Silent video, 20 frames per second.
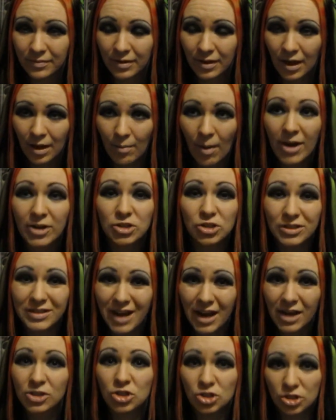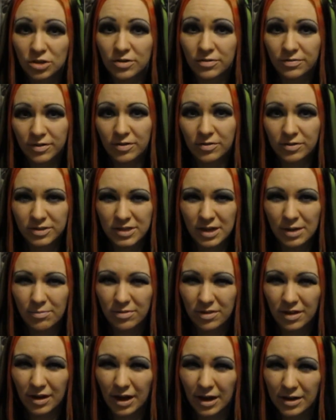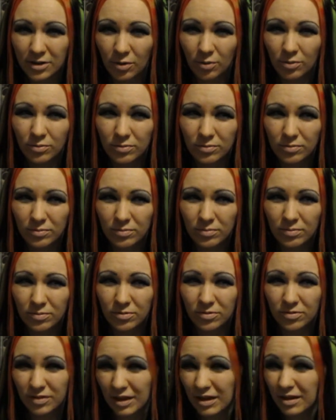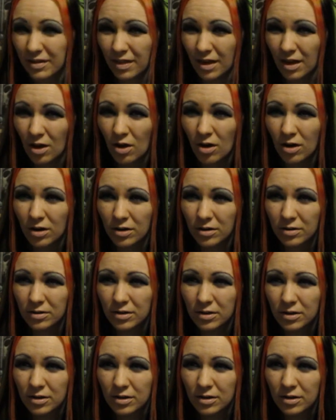I'm actually not sure if they're the same thing. I don't think they are,